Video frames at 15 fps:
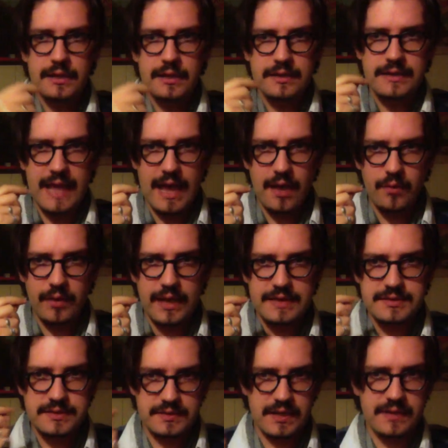Now,
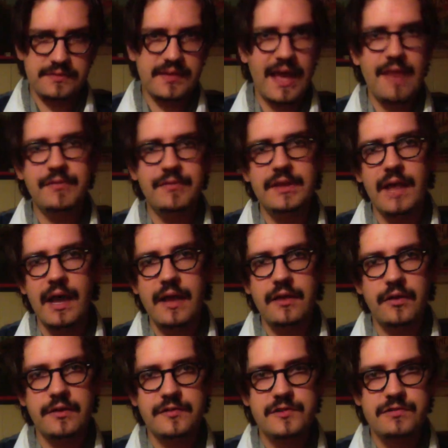it does have a lion
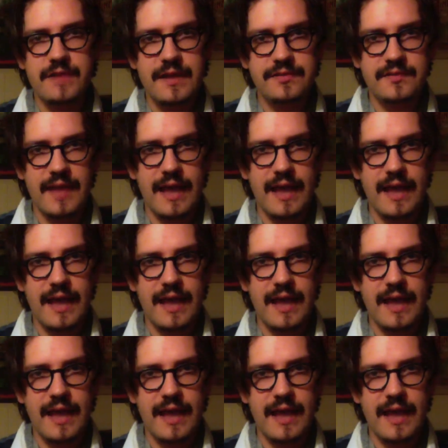on its crest,